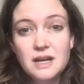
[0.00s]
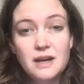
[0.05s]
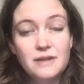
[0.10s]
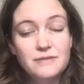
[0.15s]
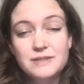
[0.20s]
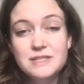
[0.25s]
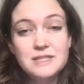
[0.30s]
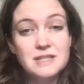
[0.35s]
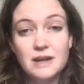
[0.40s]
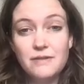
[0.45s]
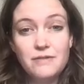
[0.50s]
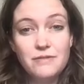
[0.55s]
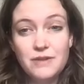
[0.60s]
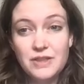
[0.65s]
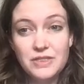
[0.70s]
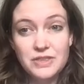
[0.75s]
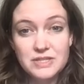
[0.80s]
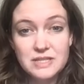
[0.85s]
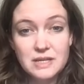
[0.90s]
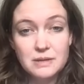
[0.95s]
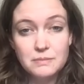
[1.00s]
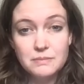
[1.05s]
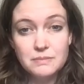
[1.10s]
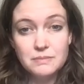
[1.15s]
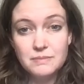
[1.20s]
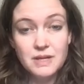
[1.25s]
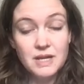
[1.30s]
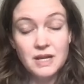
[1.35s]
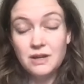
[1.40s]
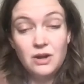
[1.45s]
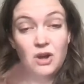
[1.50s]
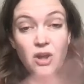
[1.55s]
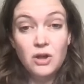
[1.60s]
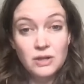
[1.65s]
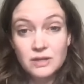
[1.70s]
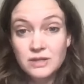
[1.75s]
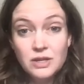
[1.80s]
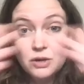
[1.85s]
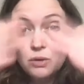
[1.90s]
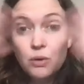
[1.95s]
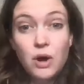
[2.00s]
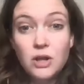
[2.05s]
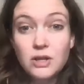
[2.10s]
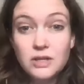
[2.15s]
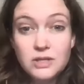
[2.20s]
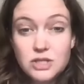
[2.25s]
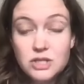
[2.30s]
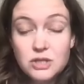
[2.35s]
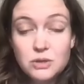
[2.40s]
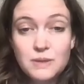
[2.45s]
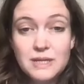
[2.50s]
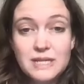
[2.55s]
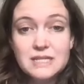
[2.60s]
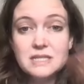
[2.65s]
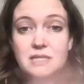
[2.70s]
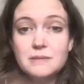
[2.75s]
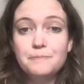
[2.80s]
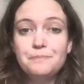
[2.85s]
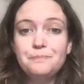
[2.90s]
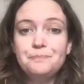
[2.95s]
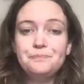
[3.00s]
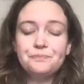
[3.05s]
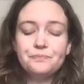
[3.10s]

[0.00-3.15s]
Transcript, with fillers: of stuff at the same all you know all in two weeks